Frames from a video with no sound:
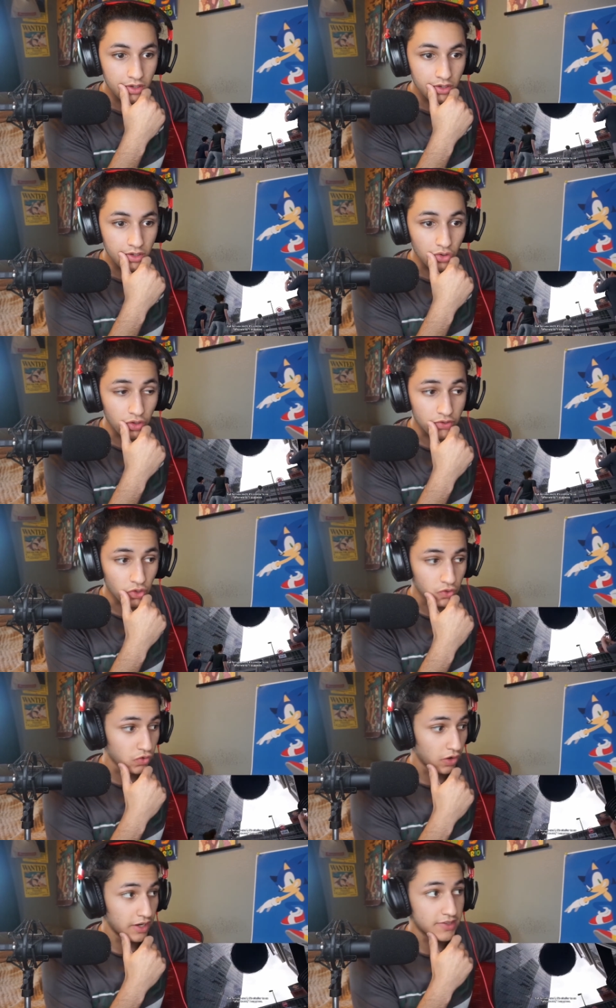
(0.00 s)
Yo, this looks
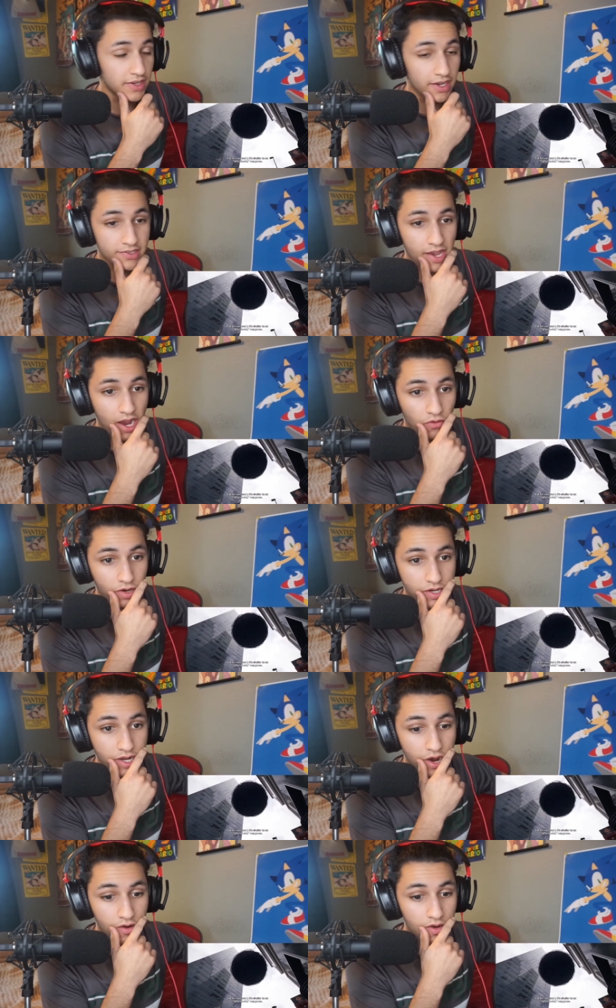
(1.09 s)
crazy as heck right
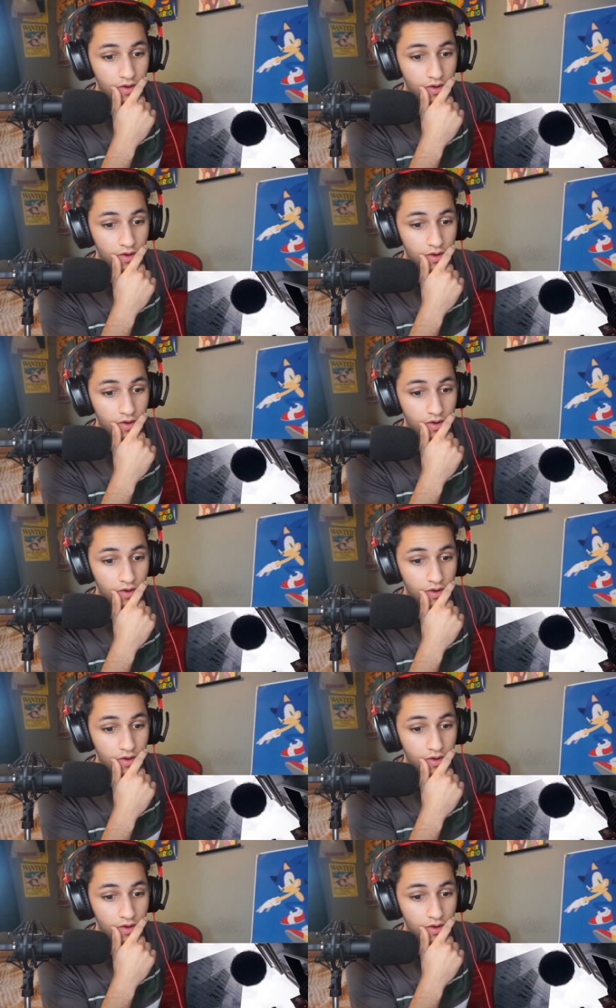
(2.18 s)
now.